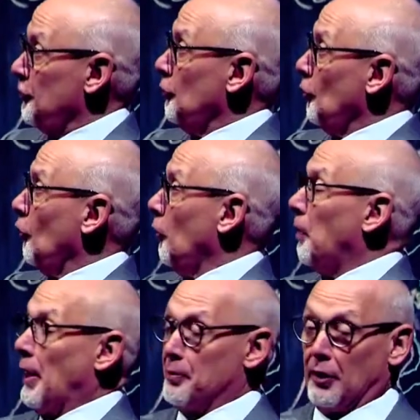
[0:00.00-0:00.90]
and rural
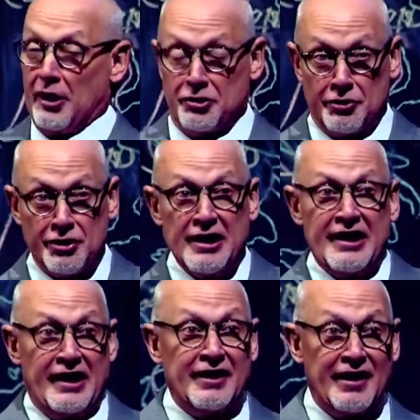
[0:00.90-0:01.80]
populations
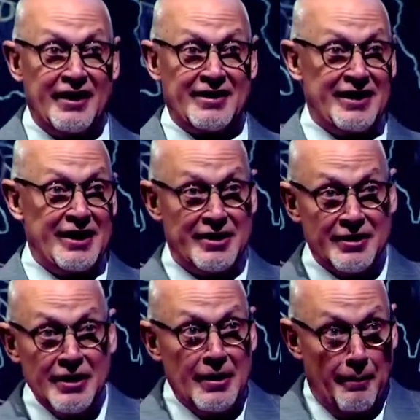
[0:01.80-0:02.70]
into the cities
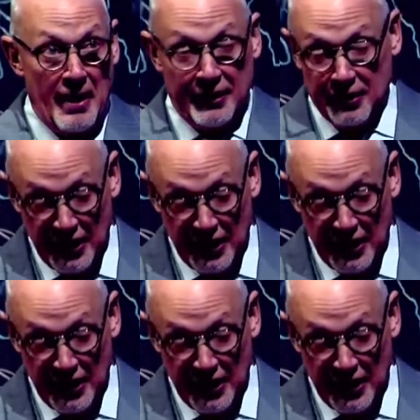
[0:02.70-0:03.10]
meant